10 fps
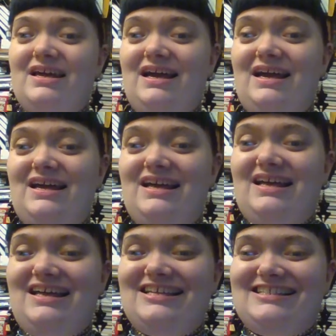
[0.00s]

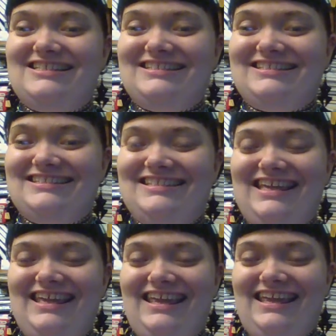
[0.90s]
And
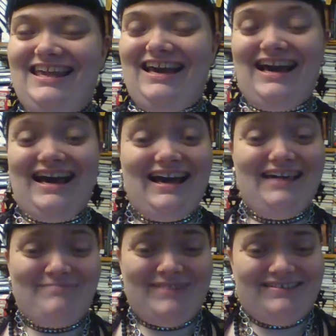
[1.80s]
yeah,
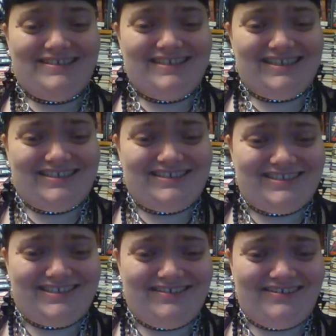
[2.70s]
I'm allergic to
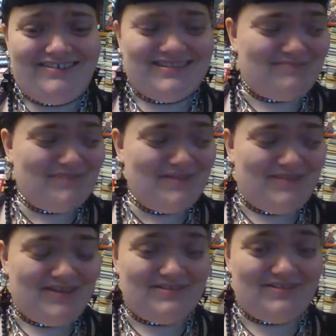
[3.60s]
sugar, so my
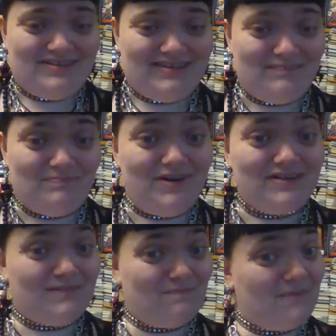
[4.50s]
mother got that
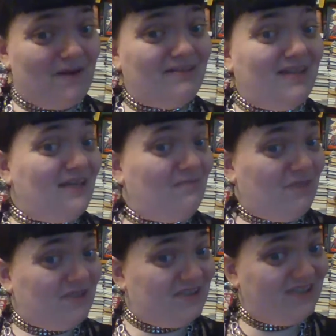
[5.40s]
box. Apparently, it
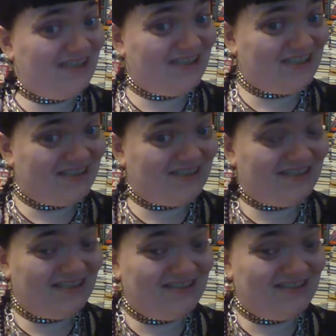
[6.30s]
was delicious.